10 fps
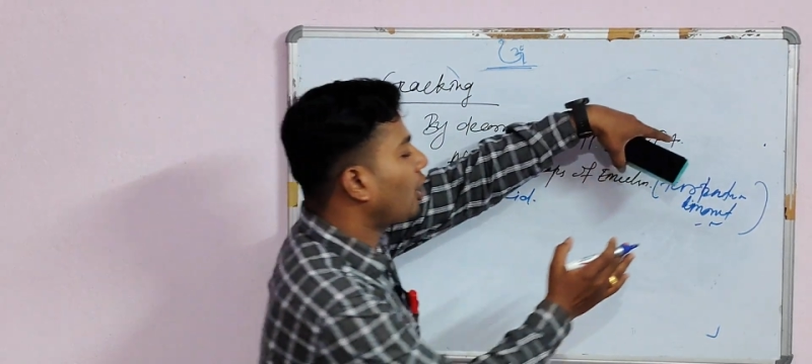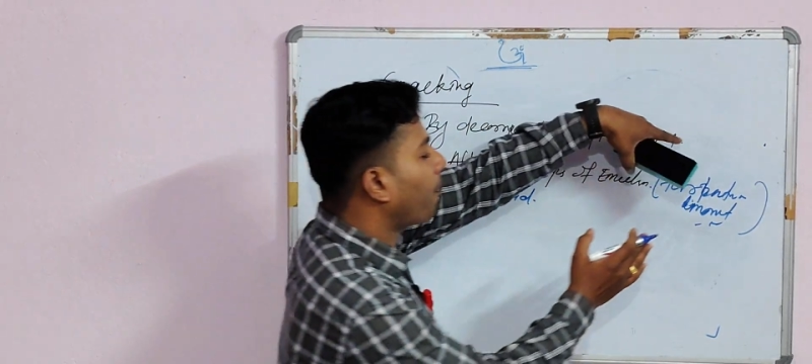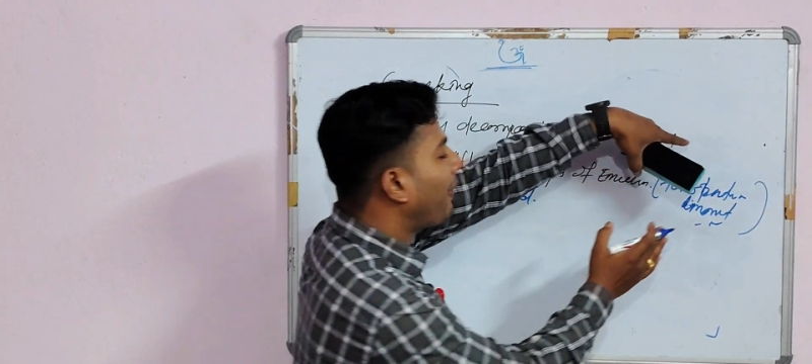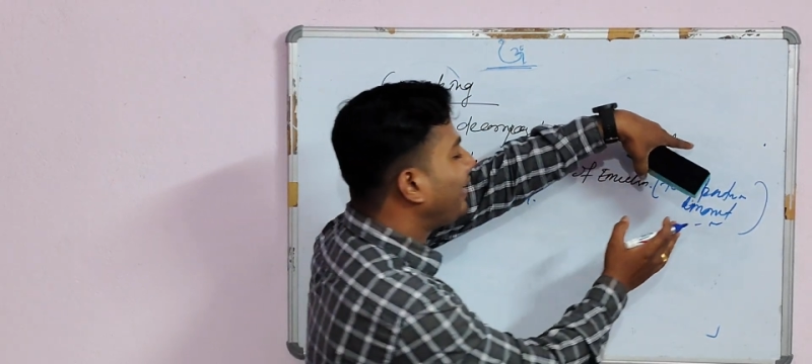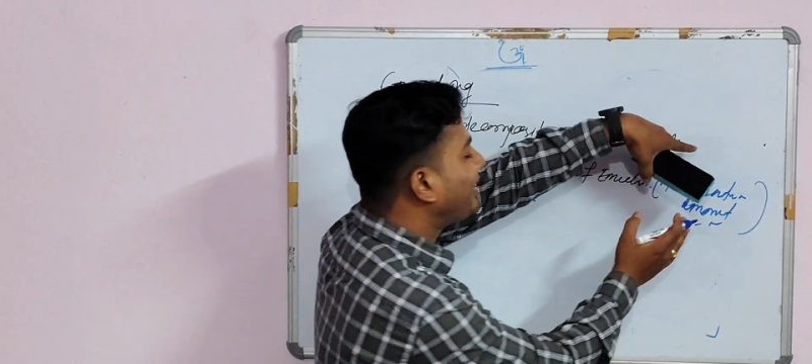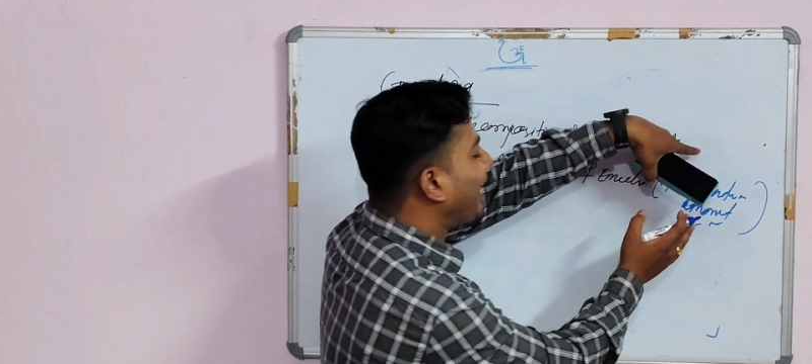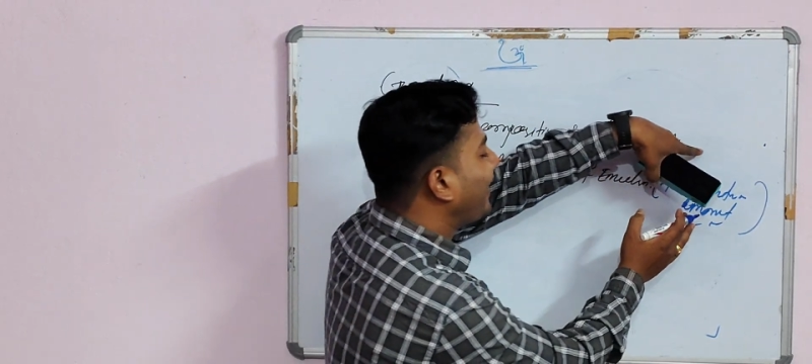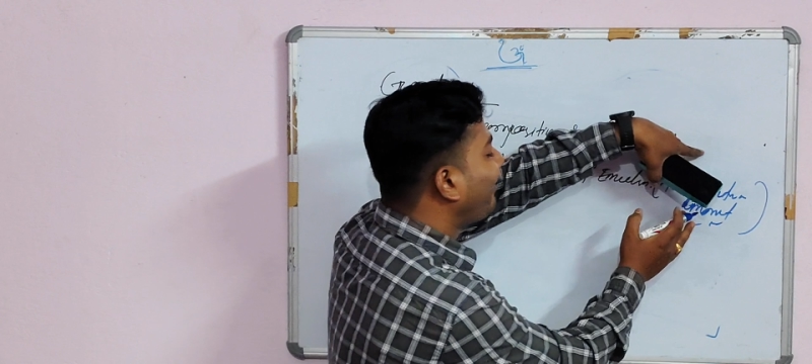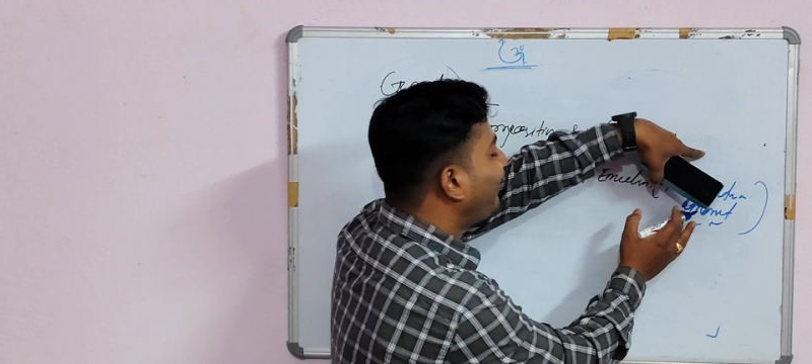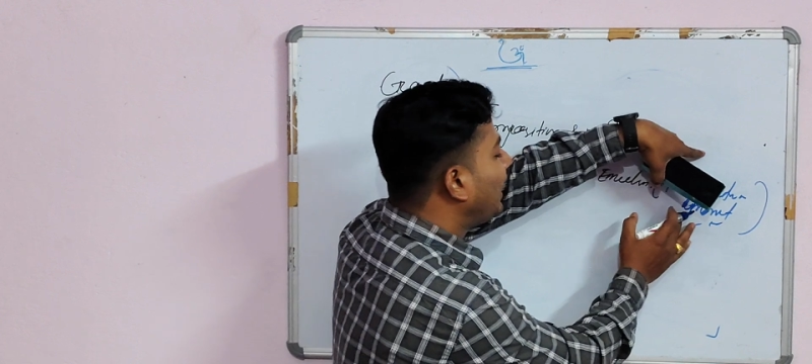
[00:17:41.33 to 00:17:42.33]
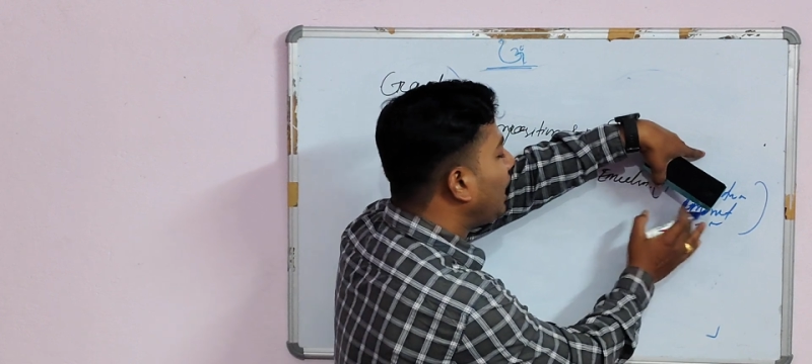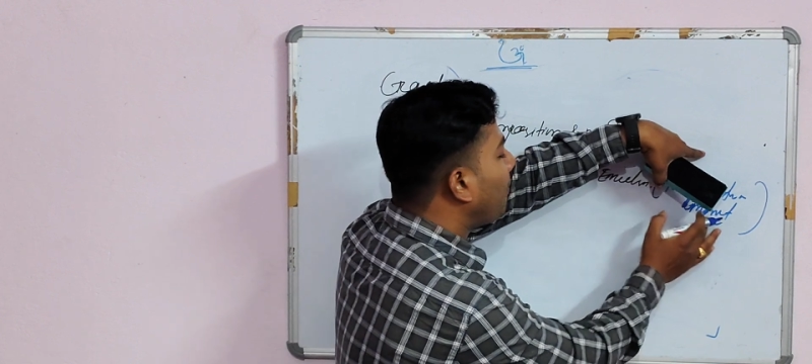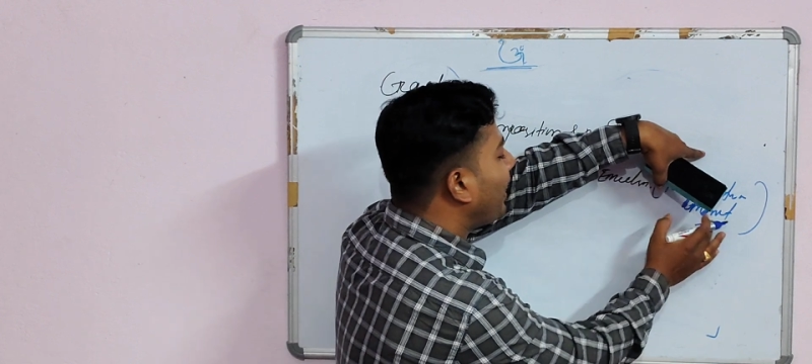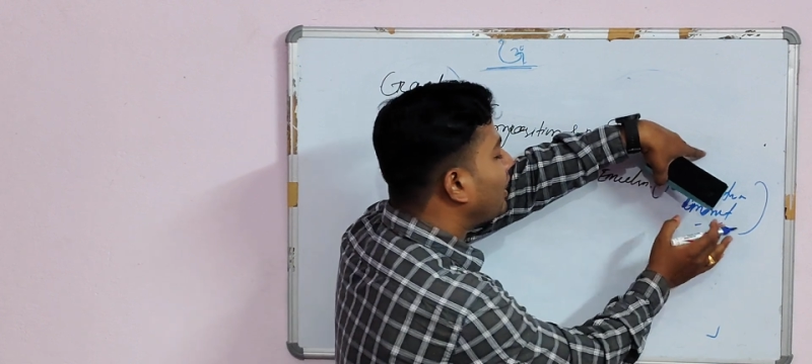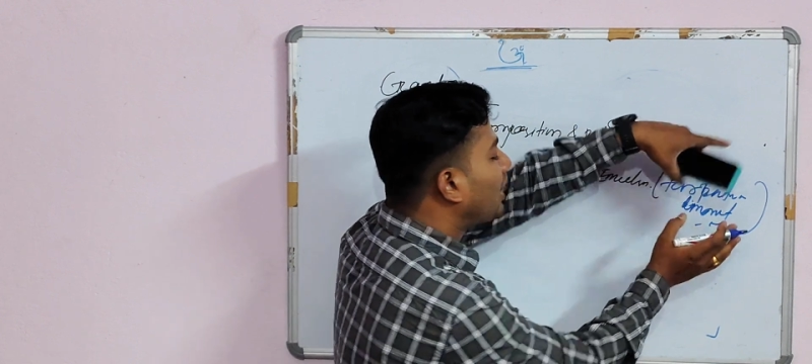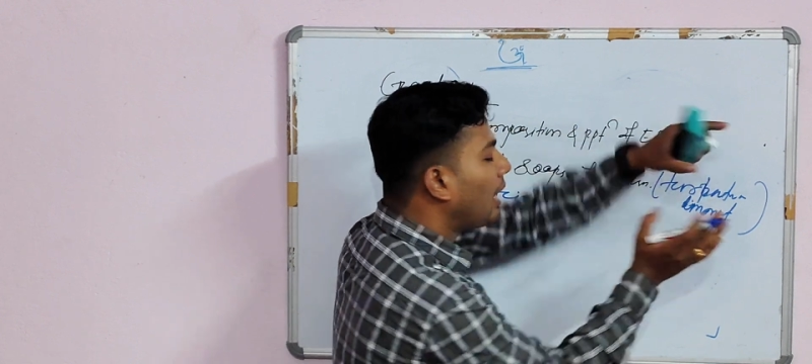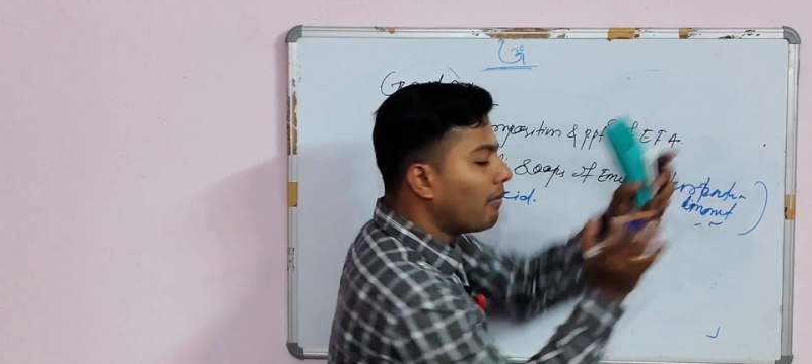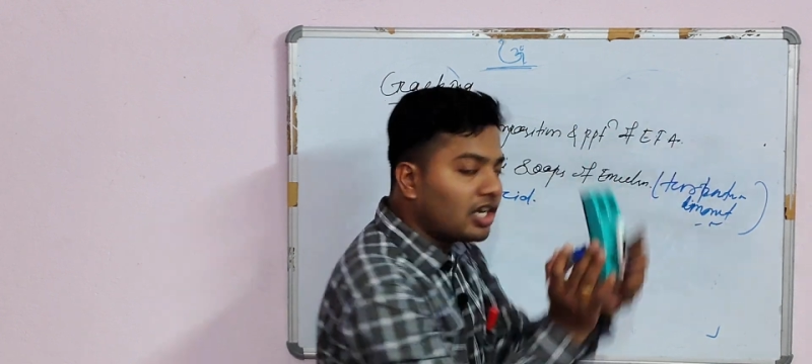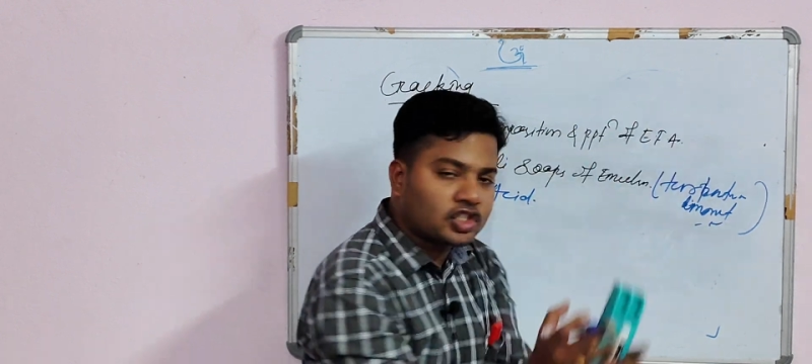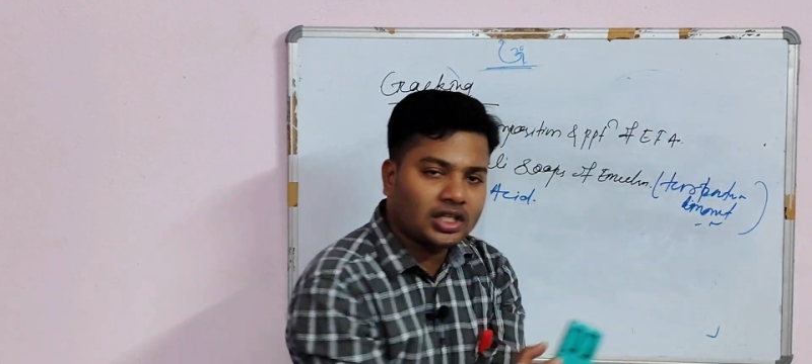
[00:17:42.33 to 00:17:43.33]
turpentine liniment
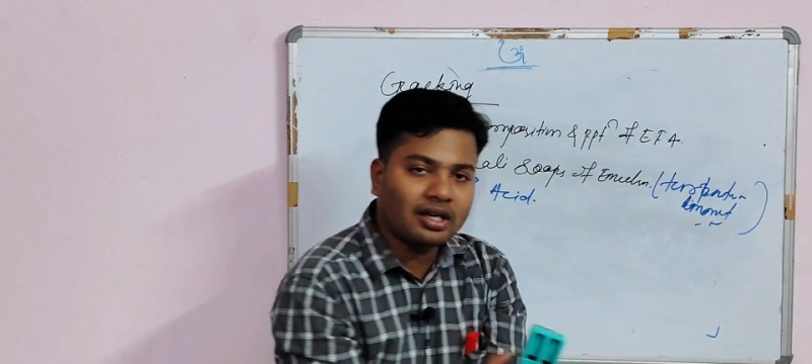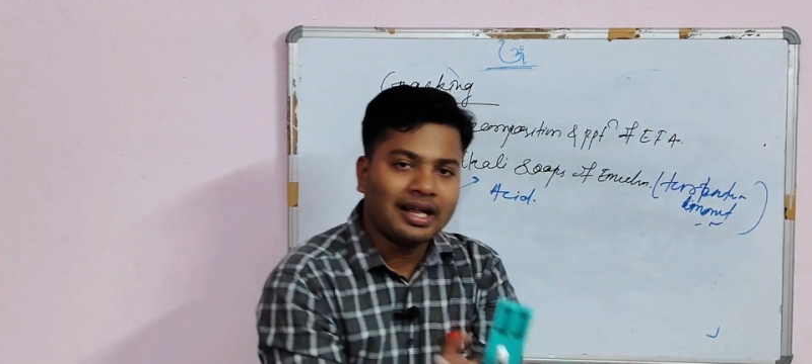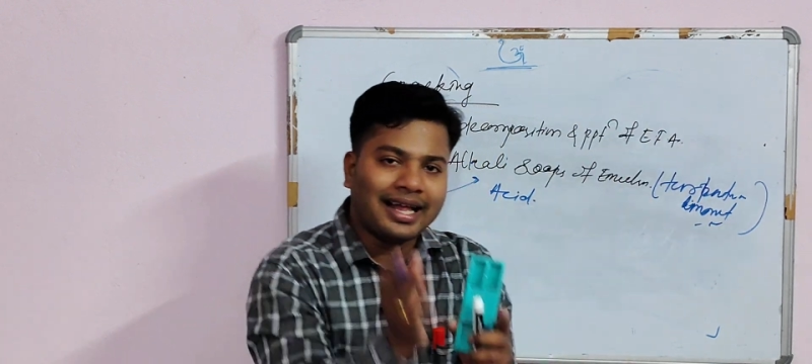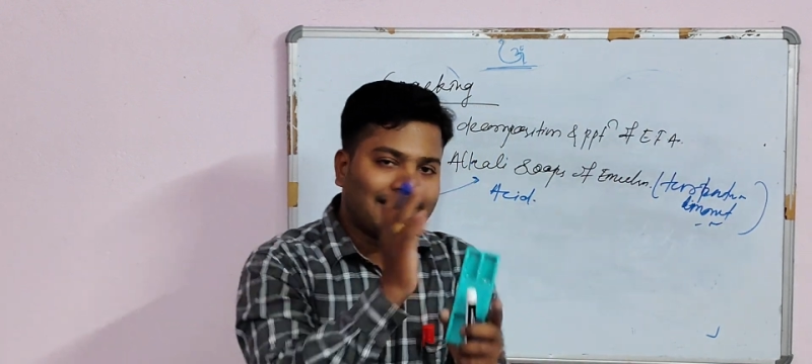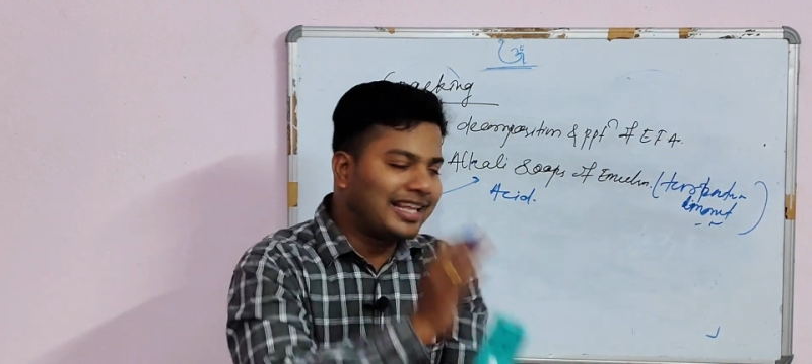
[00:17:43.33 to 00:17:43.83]
emulsion,